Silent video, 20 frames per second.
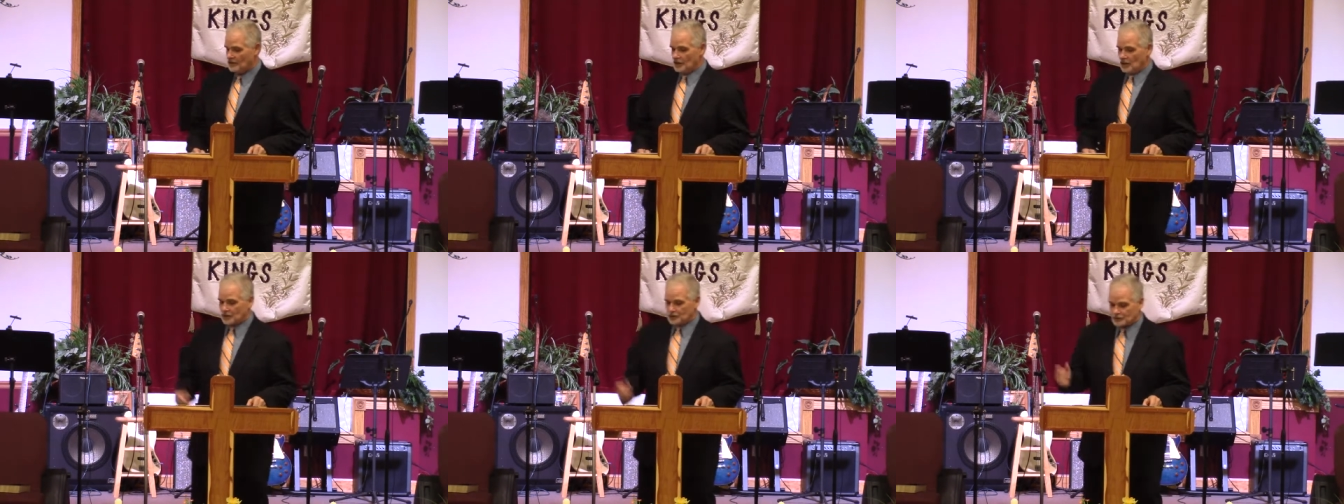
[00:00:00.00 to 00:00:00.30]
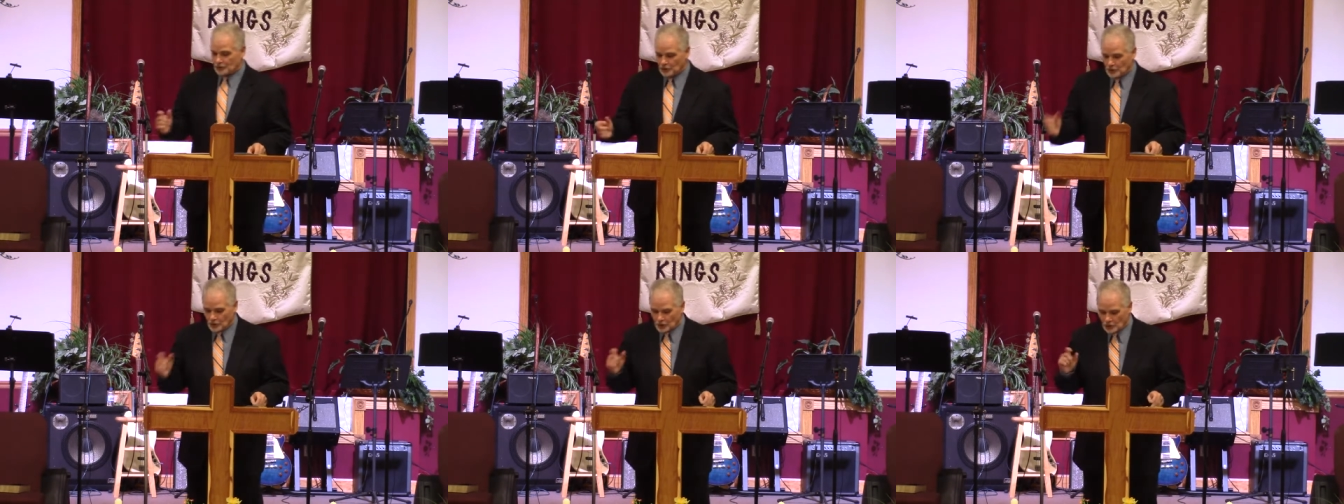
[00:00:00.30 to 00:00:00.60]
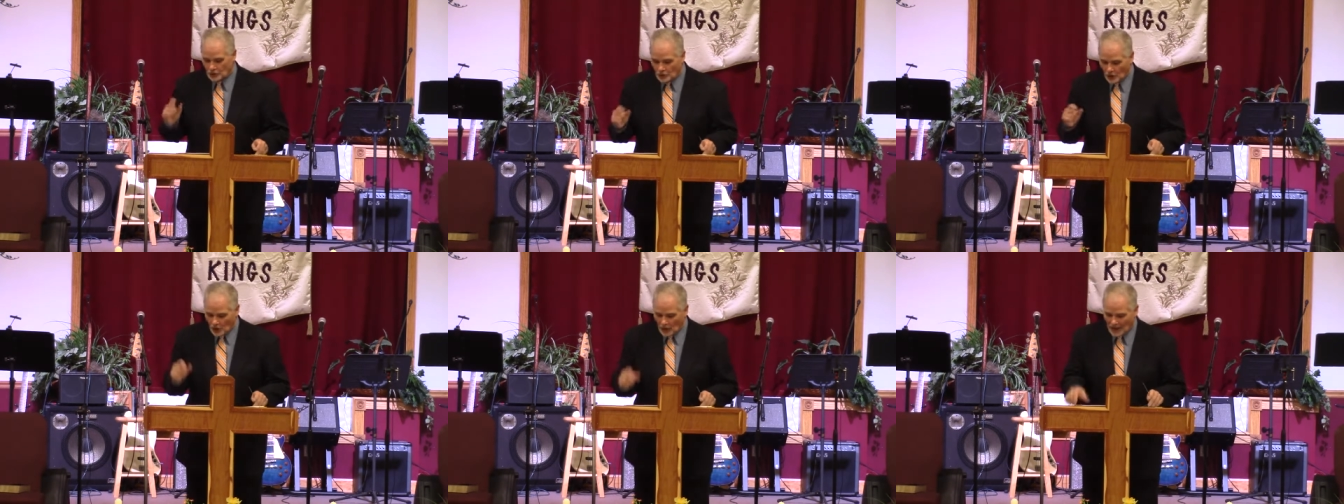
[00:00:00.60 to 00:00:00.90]
So
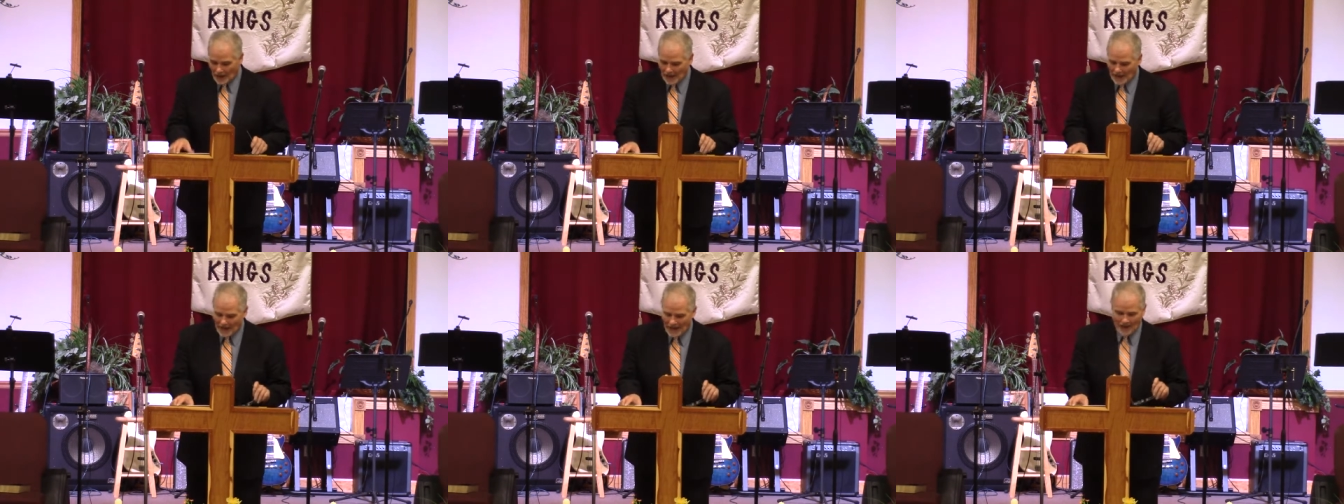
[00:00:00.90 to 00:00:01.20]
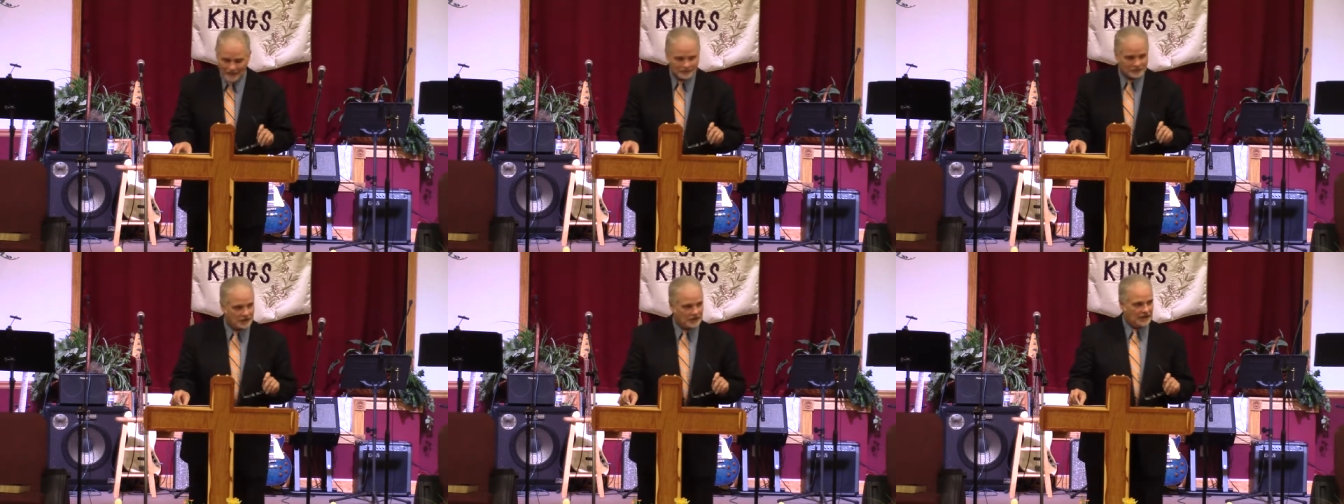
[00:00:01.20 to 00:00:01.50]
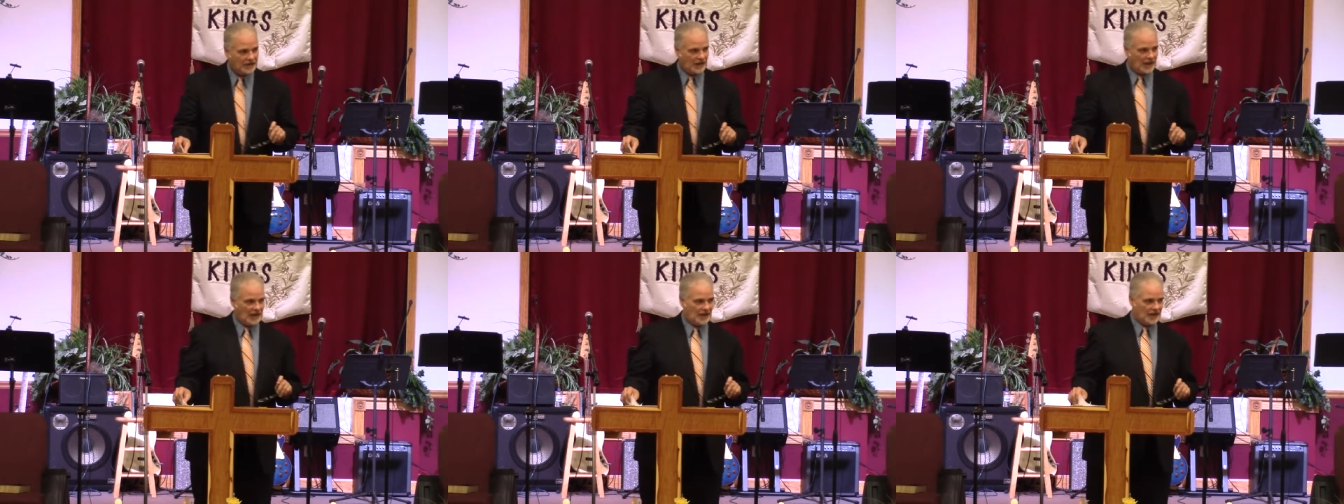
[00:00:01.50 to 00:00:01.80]
you're going to have to
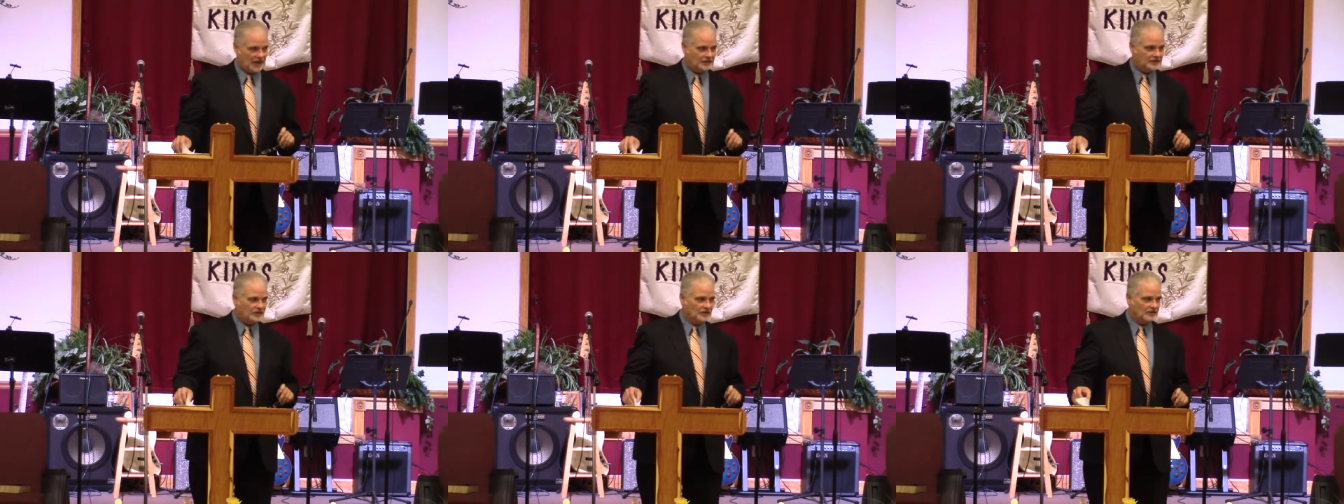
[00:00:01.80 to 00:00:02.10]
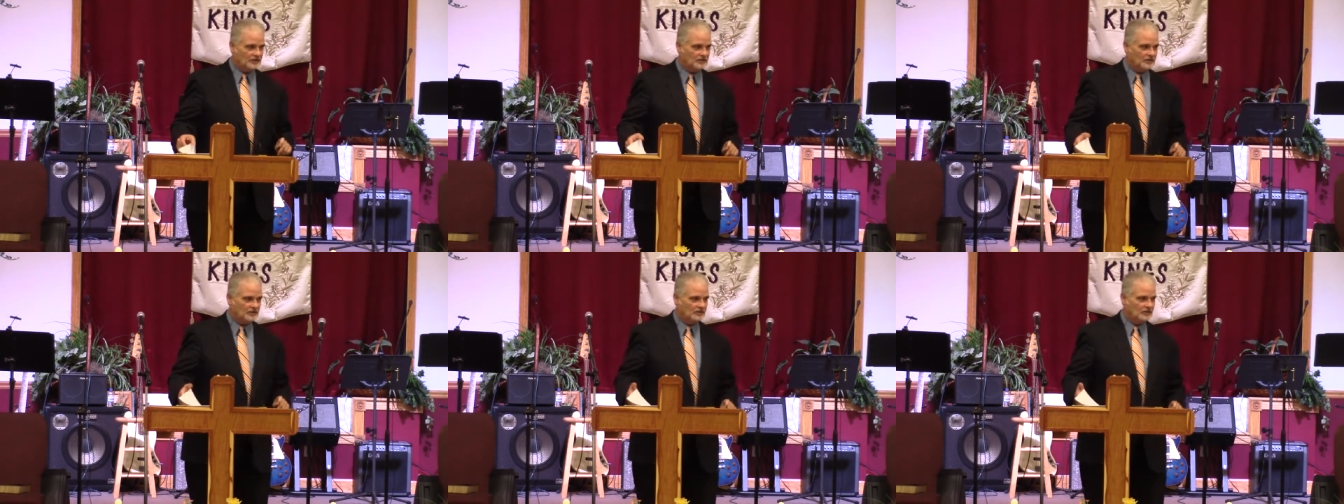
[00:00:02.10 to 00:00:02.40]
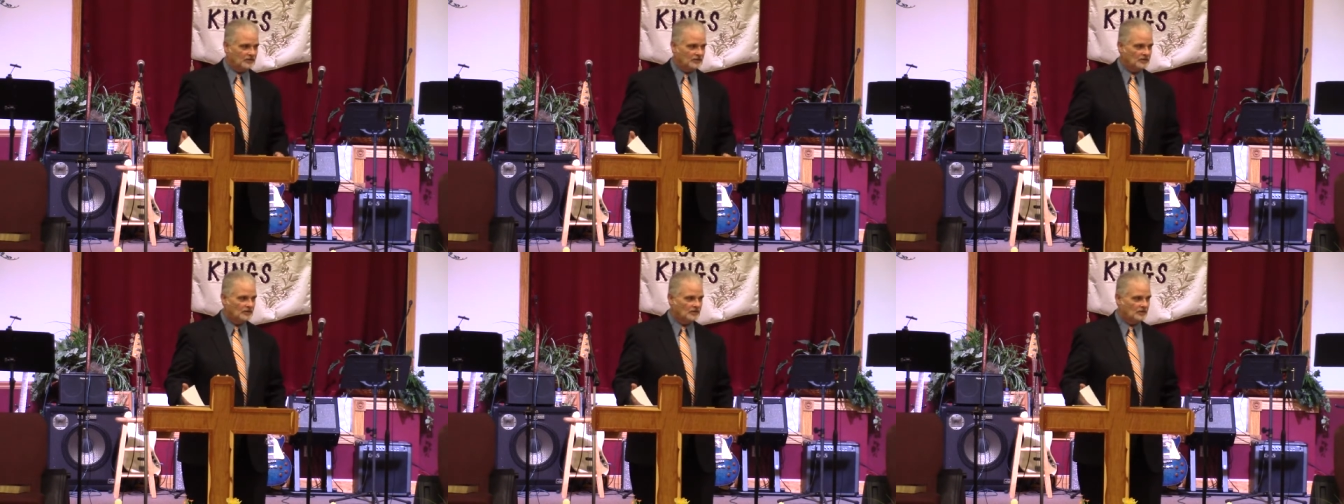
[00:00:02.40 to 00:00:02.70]
get
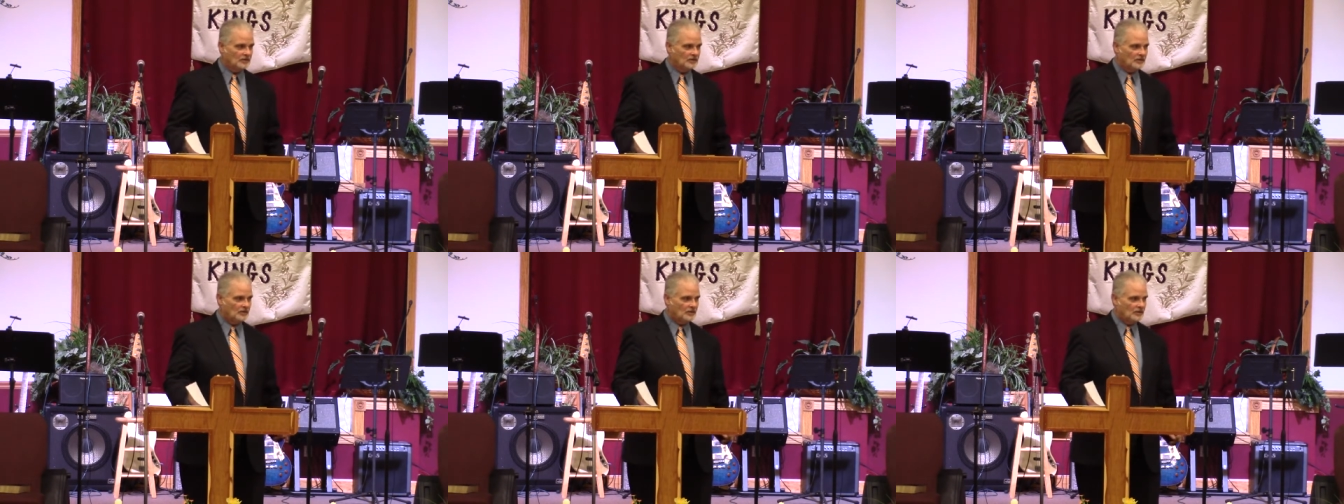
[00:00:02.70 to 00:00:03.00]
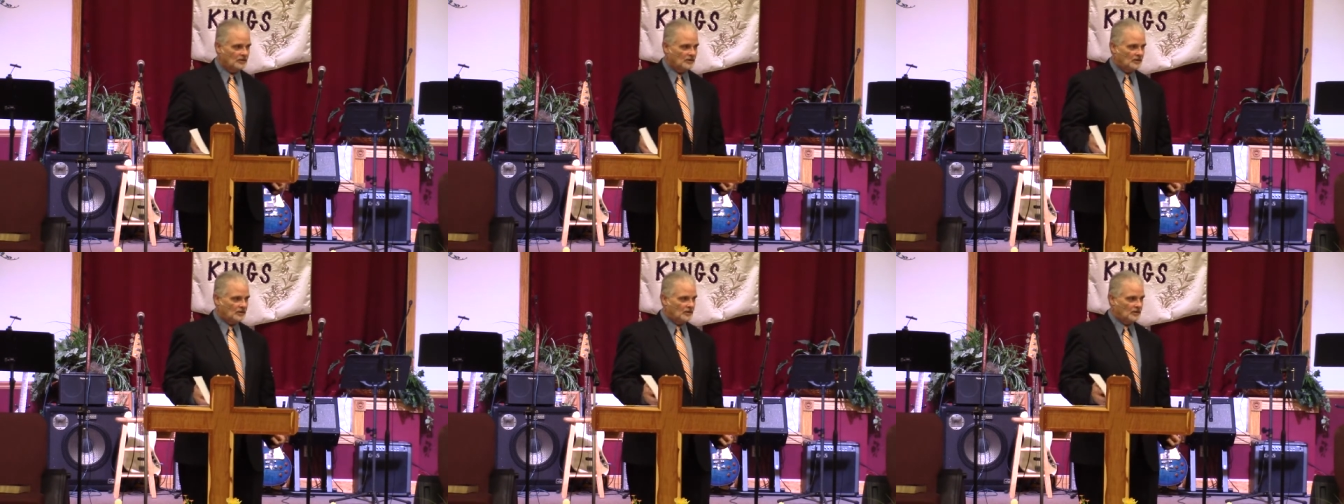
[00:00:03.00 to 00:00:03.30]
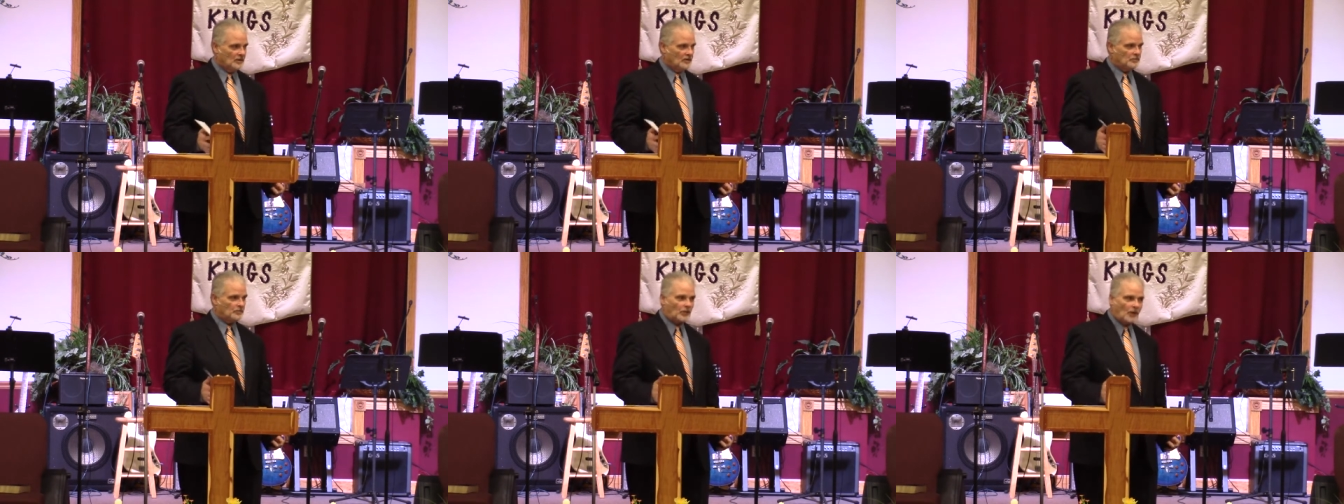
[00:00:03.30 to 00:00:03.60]

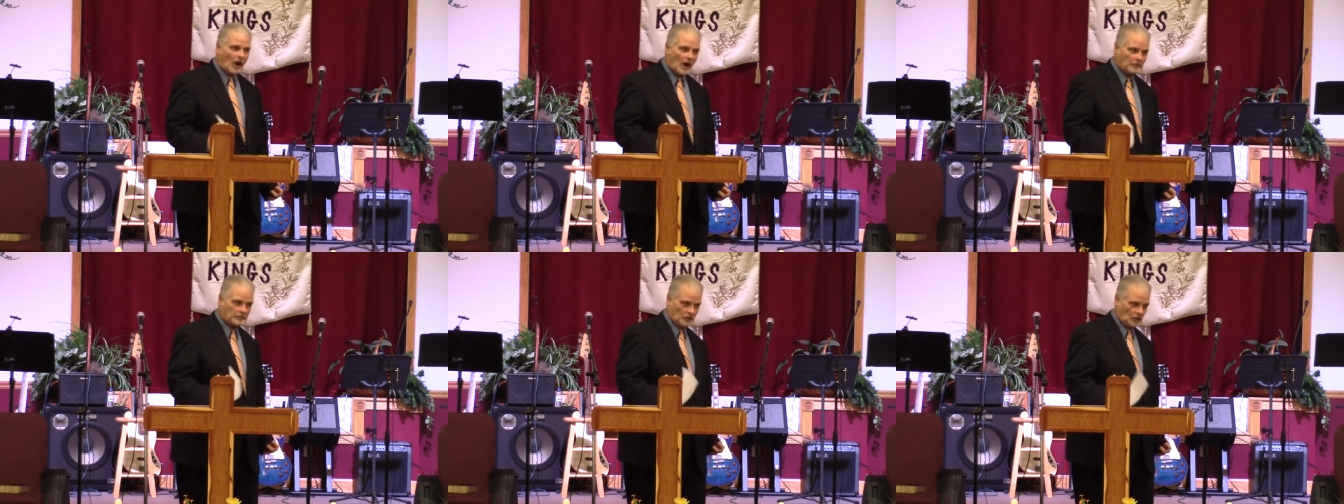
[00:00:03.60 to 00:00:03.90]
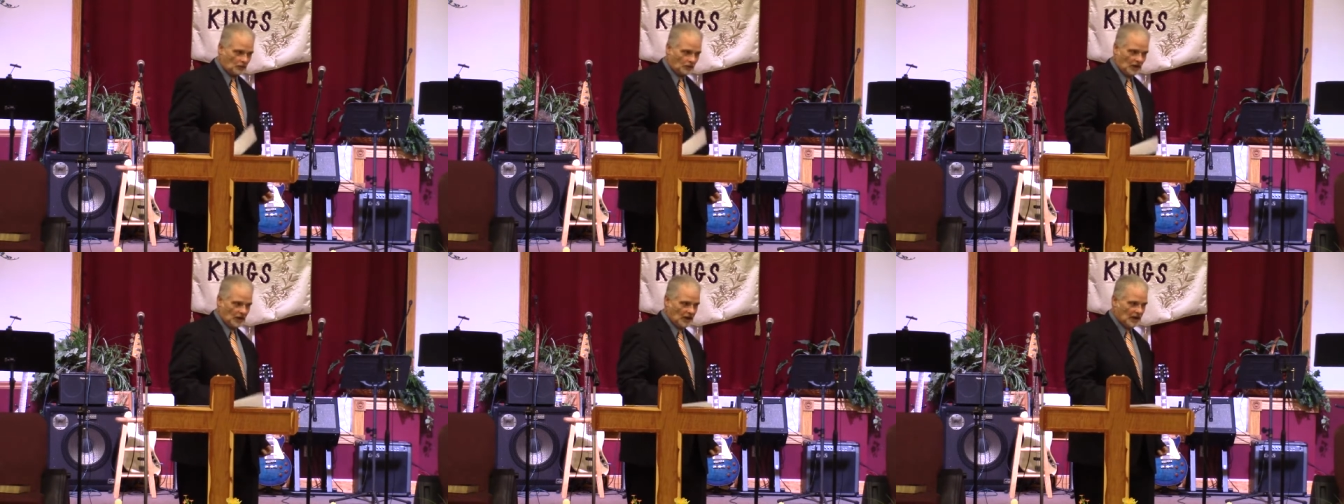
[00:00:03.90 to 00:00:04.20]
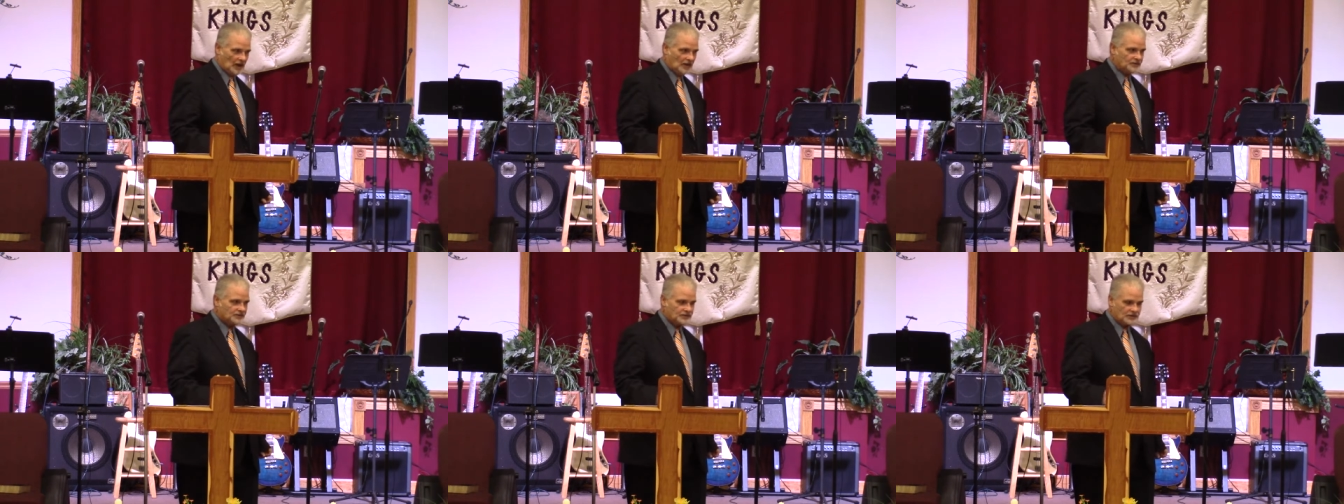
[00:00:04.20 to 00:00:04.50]
proper
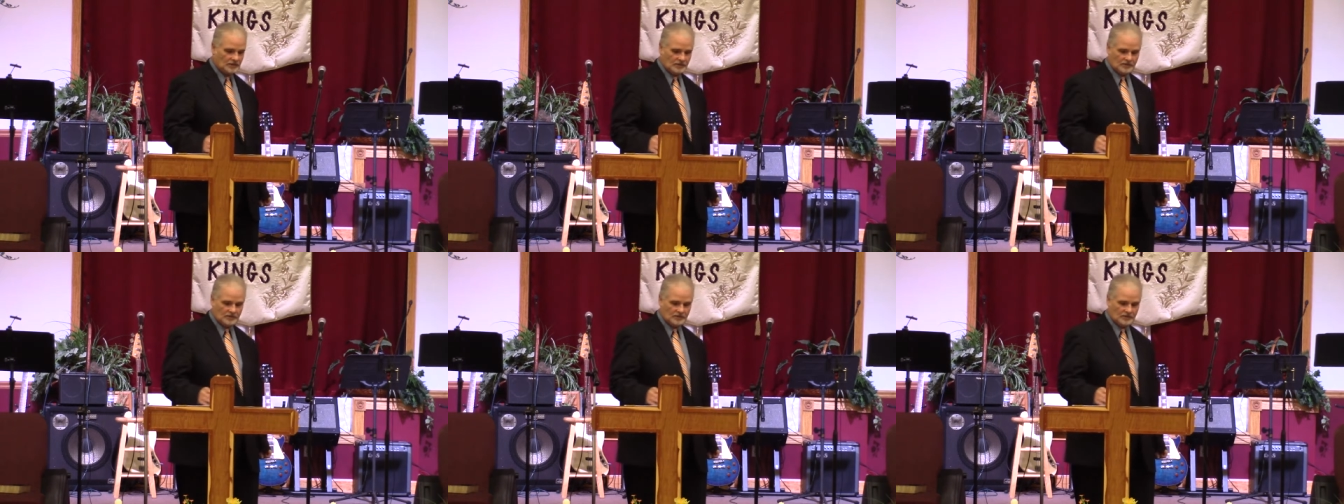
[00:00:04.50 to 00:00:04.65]
rest,